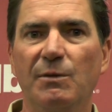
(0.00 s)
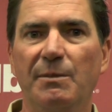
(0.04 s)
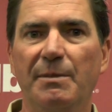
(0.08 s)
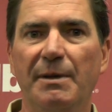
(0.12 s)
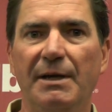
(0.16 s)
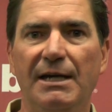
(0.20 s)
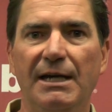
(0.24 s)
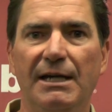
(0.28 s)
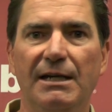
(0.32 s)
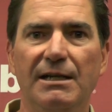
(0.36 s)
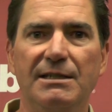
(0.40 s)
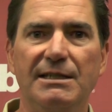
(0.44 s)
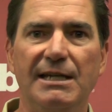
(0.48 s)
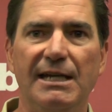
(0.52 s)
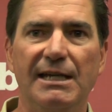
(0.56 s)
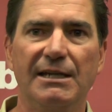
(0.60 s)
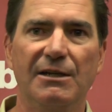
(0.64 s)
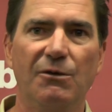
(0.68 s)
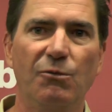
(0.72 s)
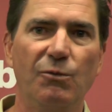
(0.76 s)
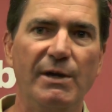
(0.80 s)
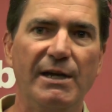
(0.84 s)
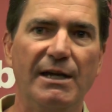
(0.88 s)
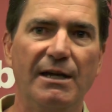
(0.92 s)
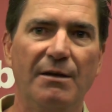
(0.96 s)
We've been kind of taking
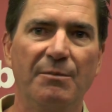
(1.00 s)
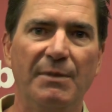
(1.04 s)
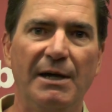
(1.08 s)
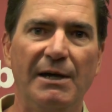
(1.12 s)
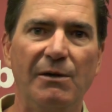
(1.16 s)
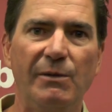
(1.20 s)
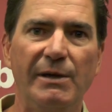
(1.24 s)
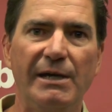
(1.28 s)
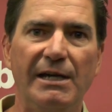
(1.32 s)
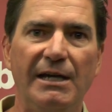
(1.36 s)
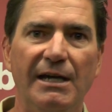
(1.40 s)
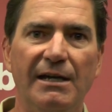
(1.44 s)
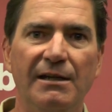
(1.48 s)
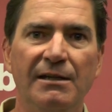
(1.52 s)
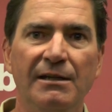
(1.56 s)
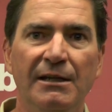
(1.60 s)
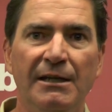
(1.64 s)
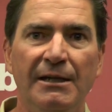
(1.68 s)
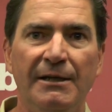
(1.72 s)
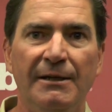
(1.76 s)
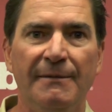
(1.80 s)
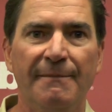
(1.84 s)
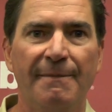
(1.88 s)
it weekend by weekend.